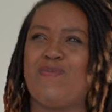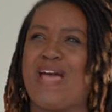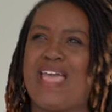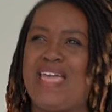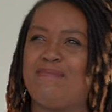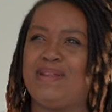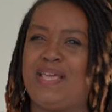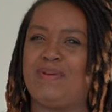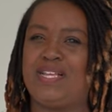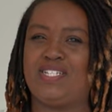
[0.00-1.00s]
why I hadn't been
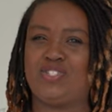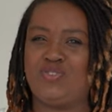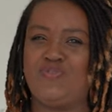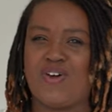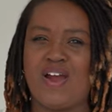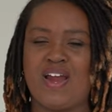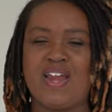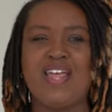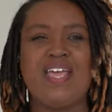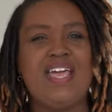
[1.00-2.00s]
able to get too far
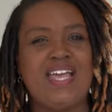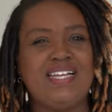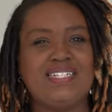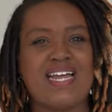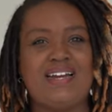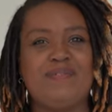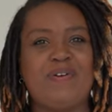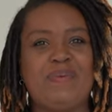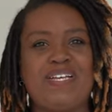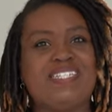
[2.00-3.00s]
in the dining
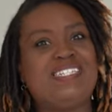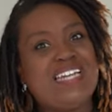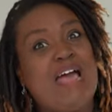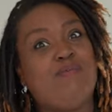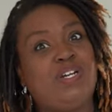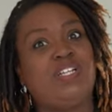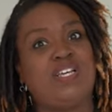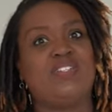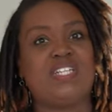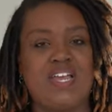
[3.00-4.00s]
room, because it's not one of
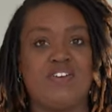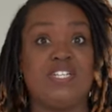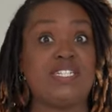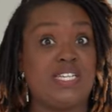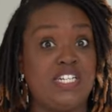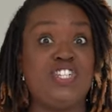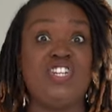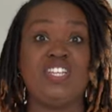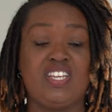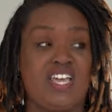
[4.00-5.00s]
those areas. The
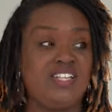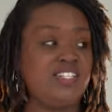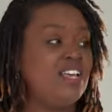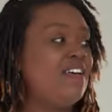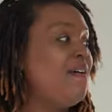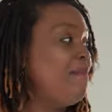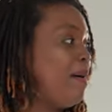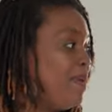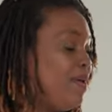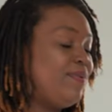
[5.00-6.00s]
kitchen, yes. My
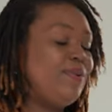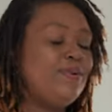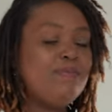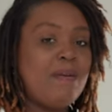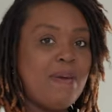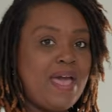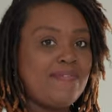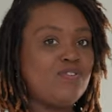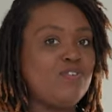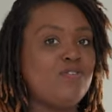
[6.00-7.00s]
bedroom, my
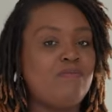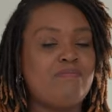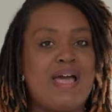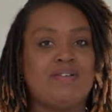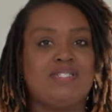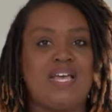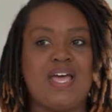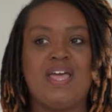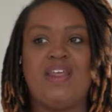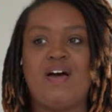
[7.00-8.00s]
bathroom,
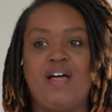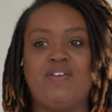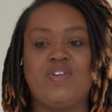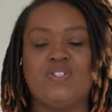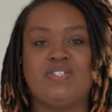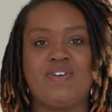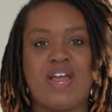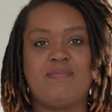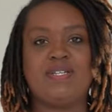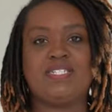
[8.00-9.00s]
outside, all of those
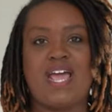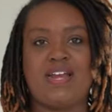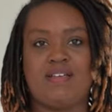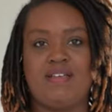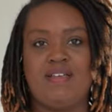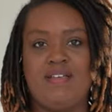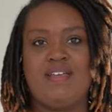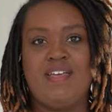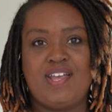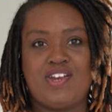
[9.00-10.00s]
environments kind of
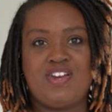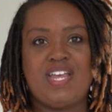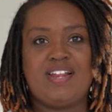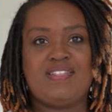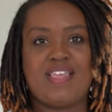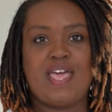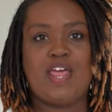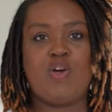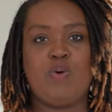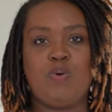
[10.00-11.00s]
create
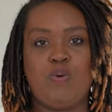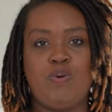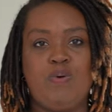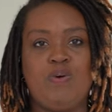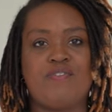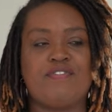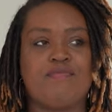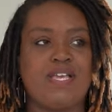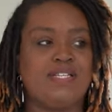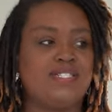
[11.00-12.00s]
that for
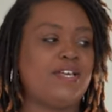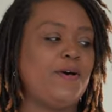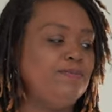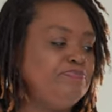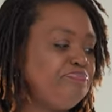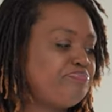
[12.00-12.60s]
me. So